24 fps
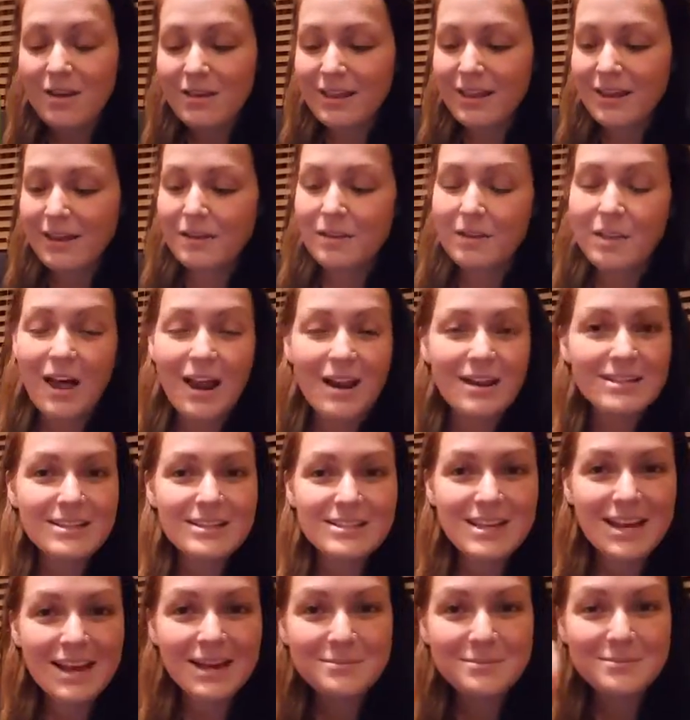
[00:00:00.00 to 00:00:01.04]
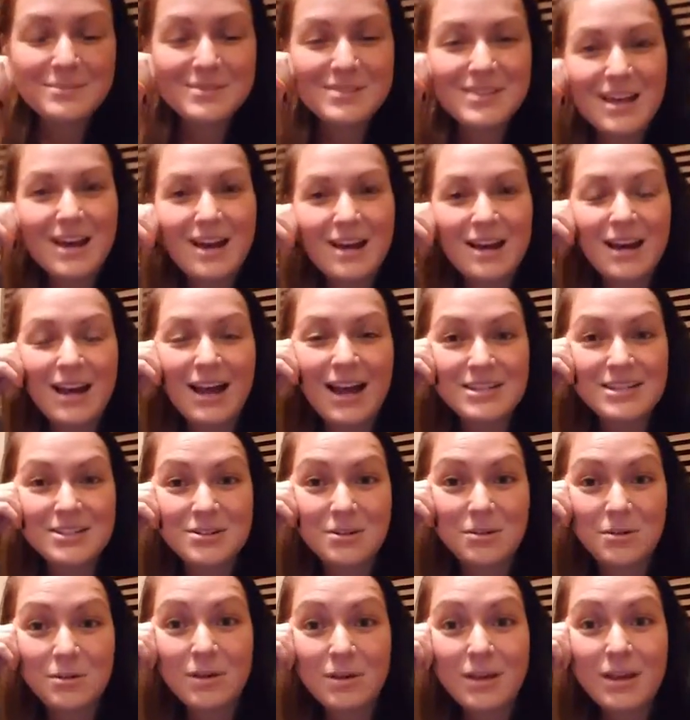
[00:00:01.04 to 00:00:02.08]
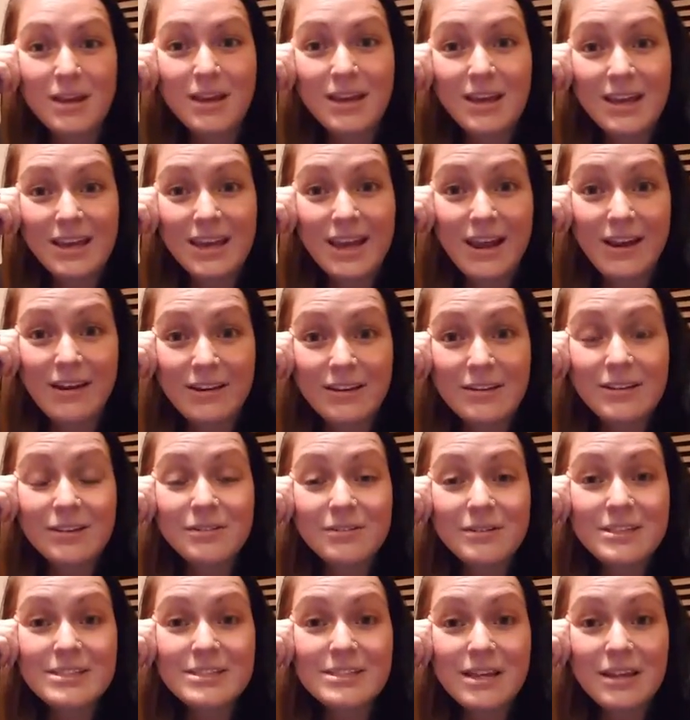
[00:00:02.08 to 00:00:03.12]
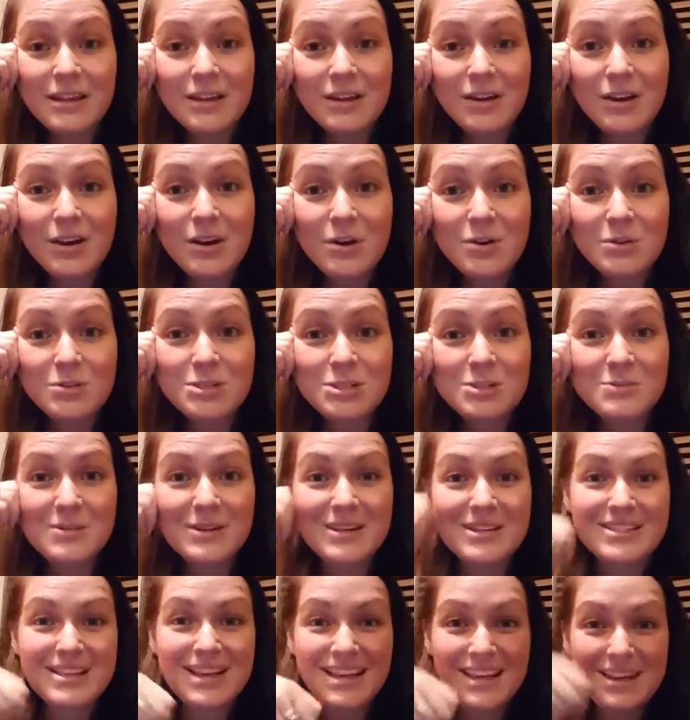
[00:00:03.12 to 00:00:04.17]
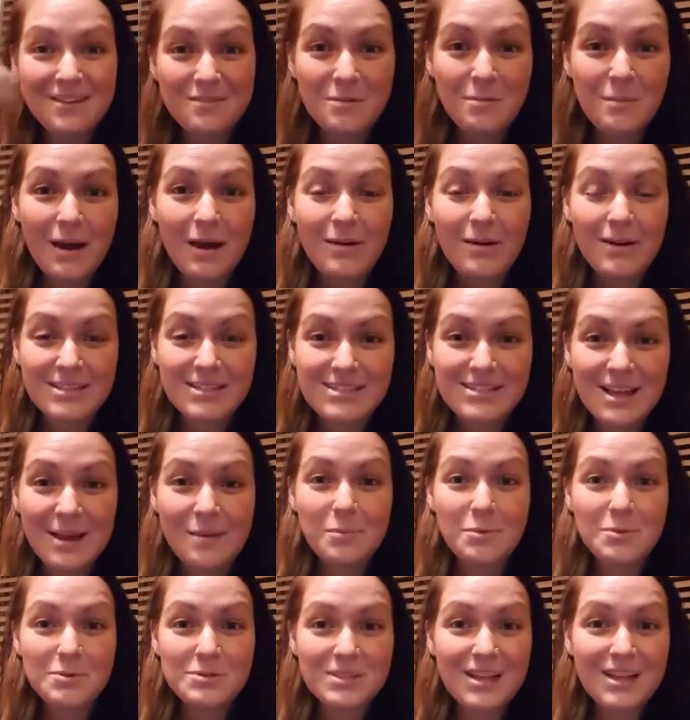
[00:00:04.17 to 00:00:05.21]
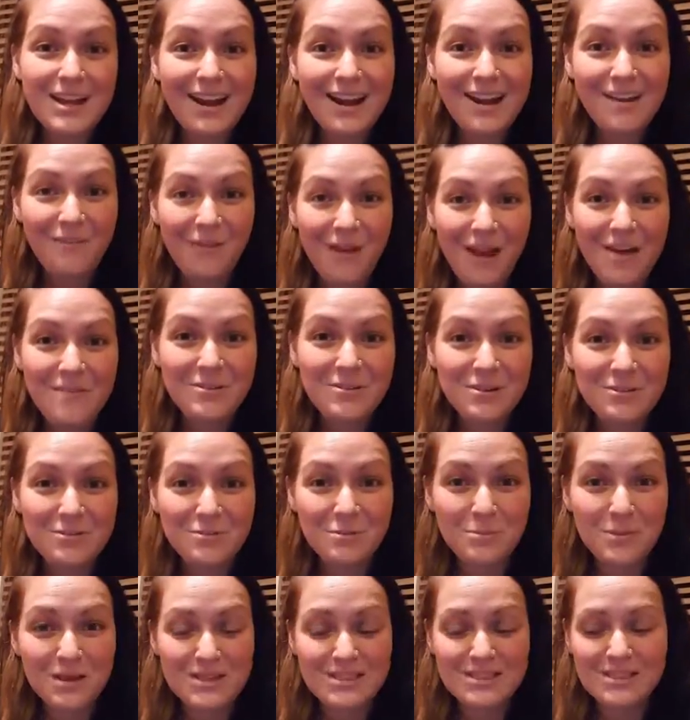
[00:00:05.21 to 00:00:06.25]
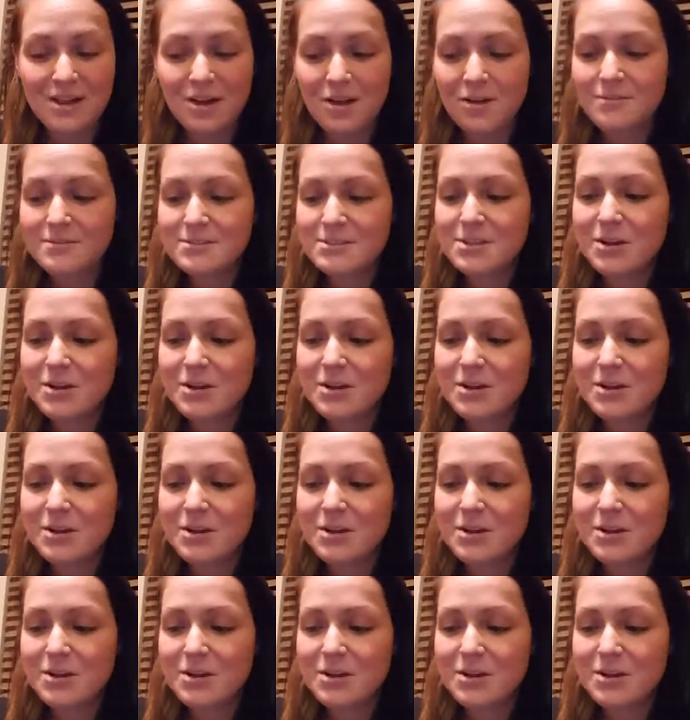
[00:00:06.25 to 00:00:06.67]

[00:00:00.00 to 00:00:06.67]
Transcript: Like a lot of the times I don't carry the greens on the go just because I give them out as samples and then I never have any for myself.